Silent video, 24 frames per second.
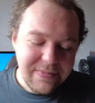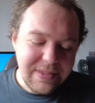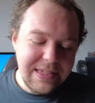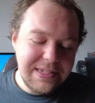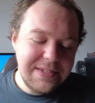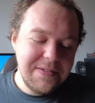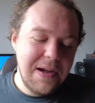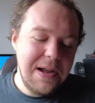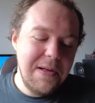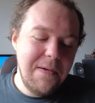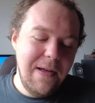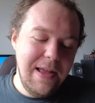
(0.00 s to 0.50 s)

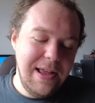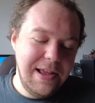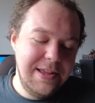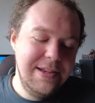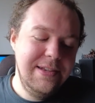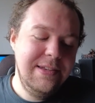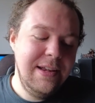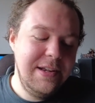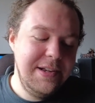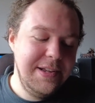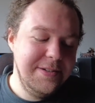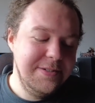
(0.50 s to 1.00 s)
So anyway, it
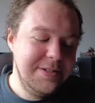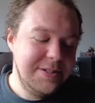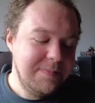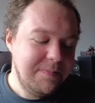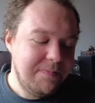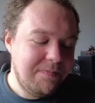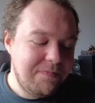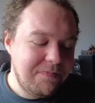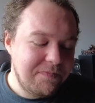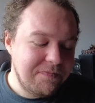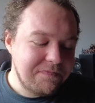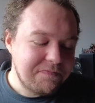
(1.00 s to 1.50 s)
continues.
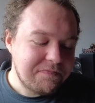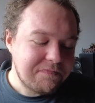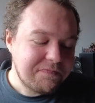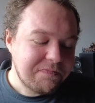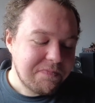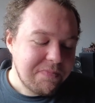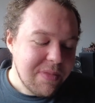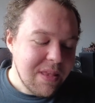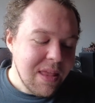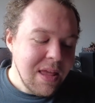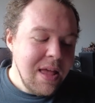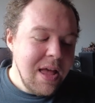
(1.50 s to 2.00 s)

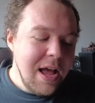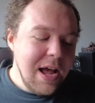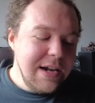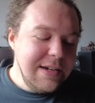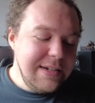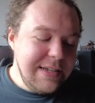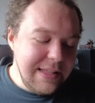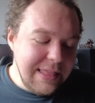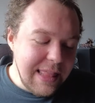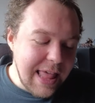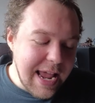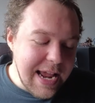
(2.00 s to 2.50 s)

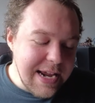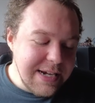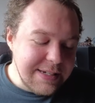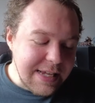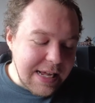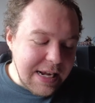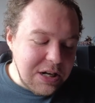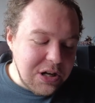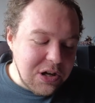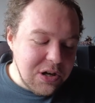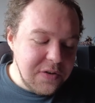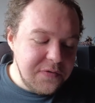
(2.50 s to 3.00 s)
Delays
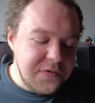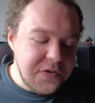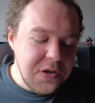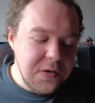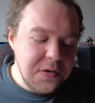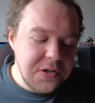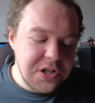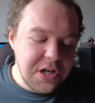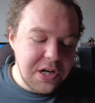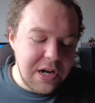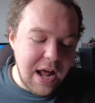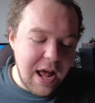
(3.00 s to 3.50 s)
and
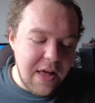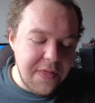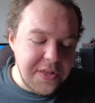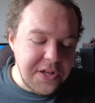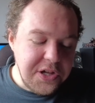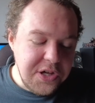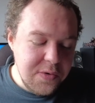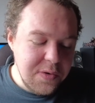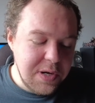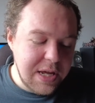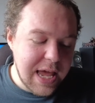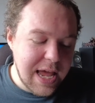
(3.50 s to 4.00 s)
confusion at
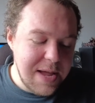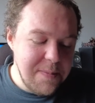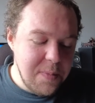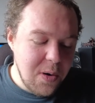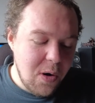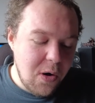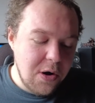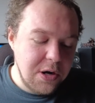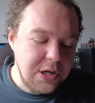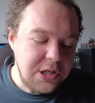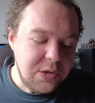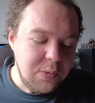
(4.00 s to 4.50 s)
the UK
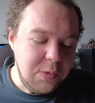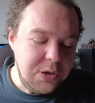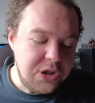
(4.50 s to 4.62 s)
ports,